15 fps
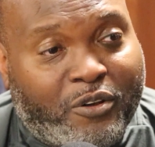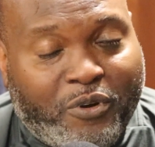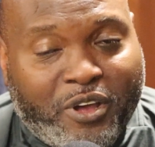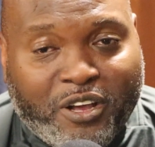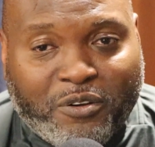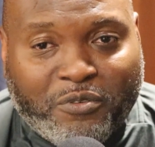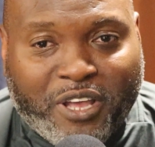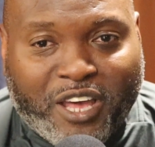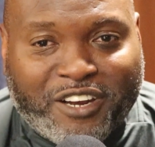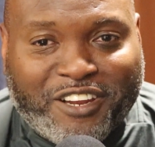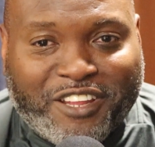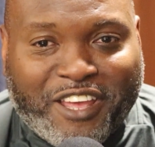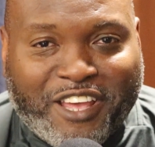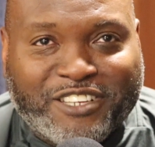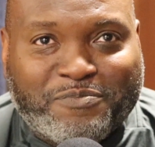Well, we got
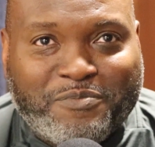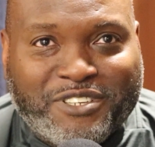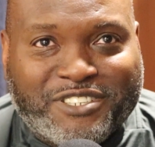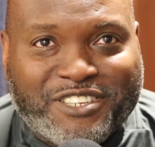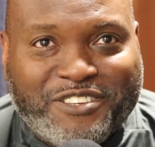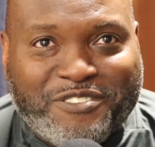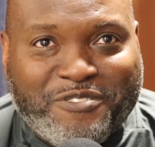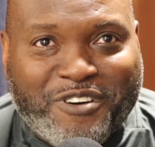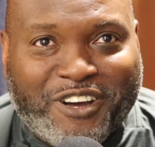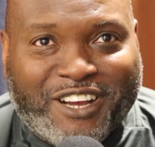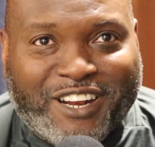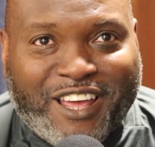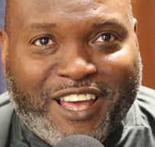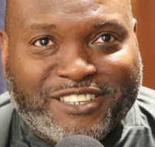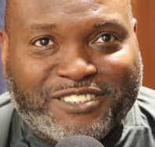another HBCU
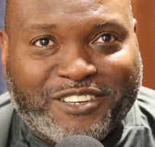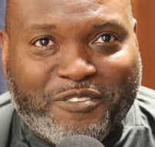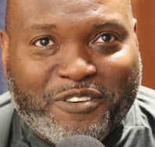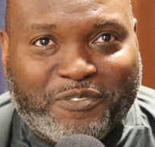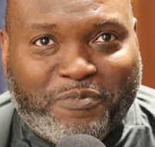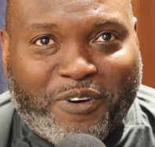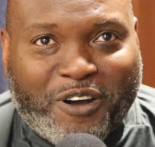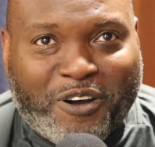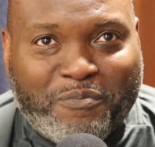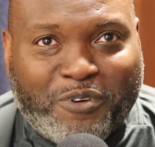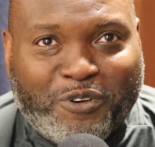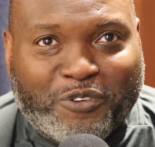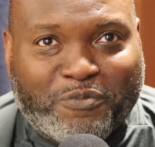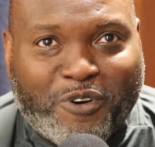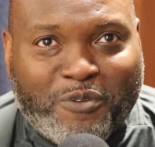classic, Chris Paul
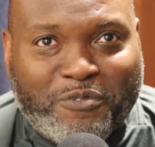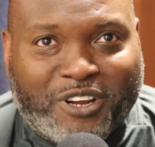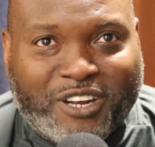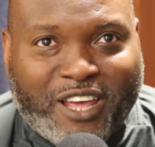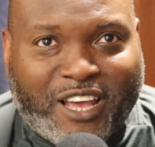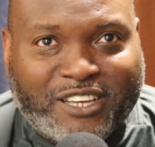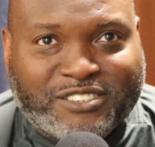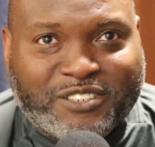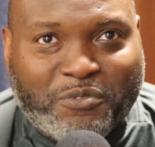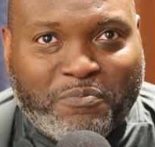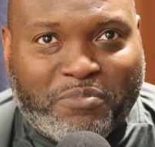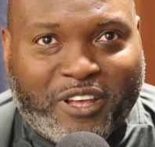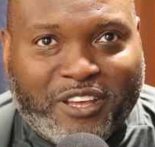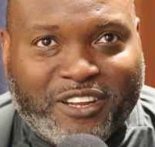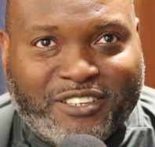Boost Mobile Classic.
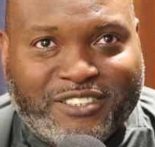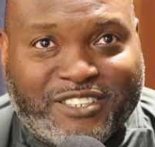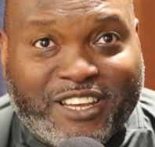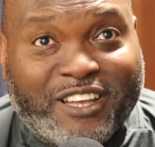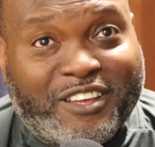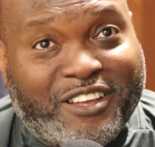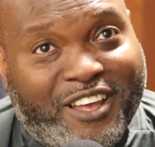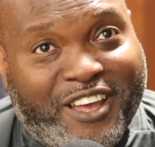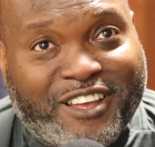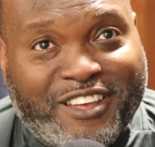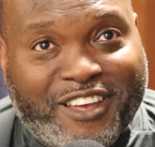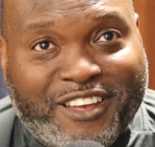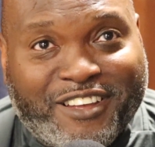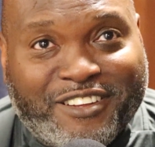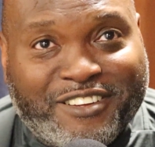And
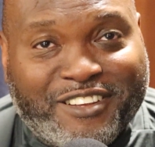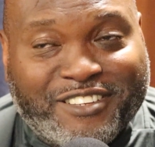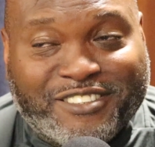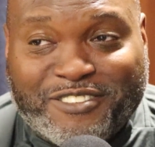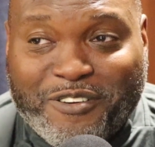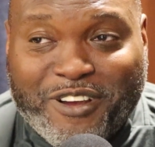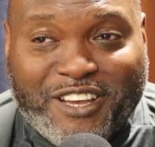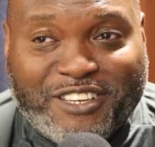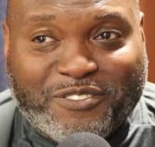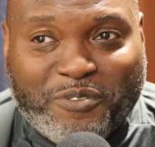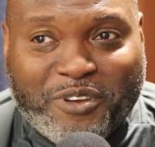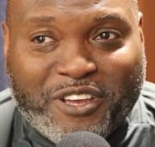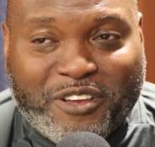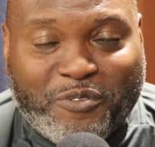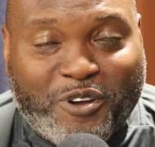it's crazy.
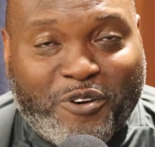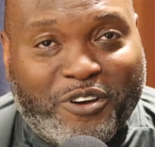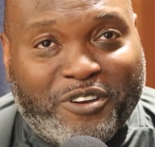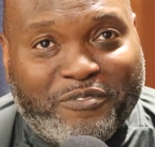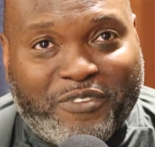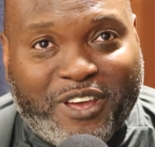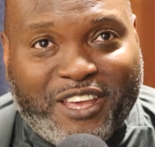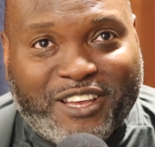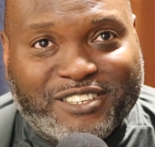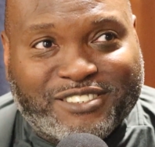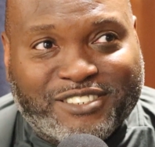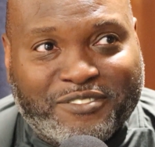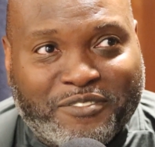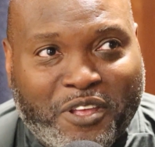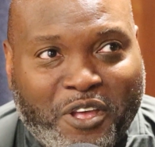We're going to Vegas
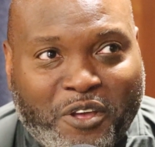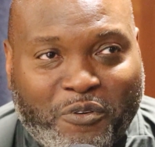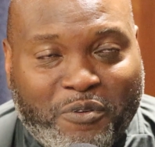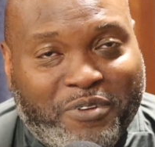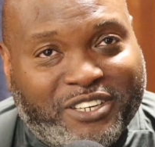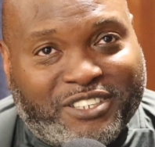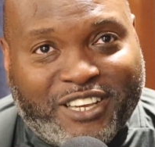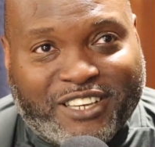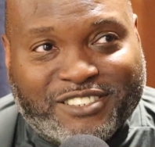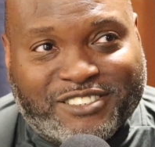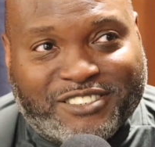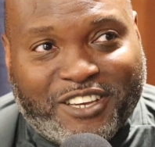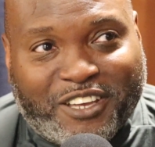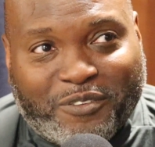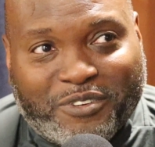and we play
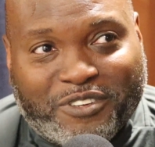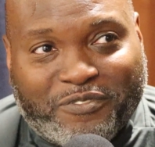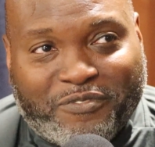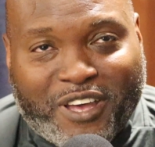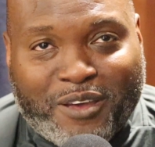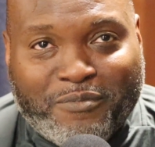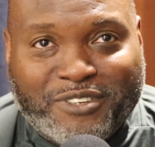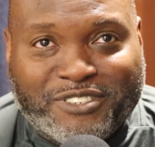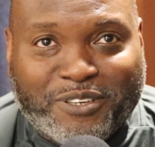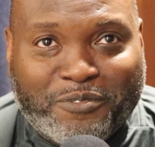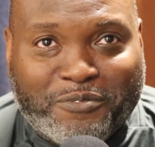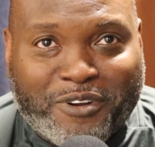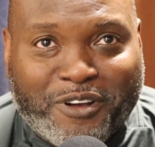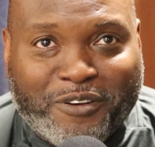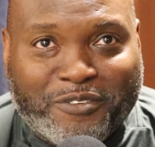Texas Southern, which is 5 minutes up
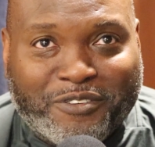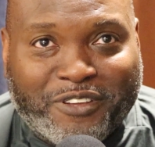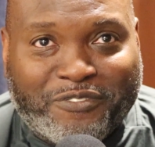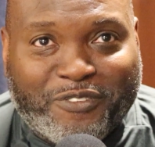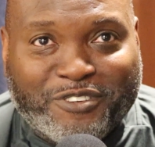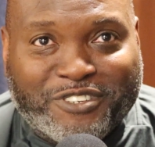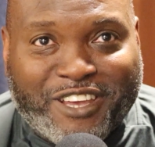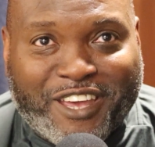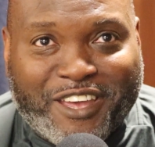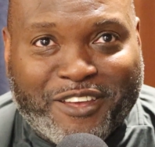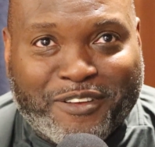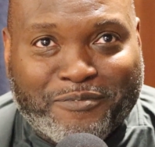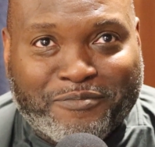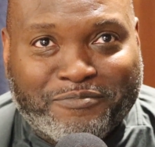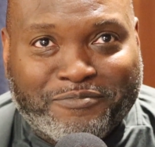the road. That's first game.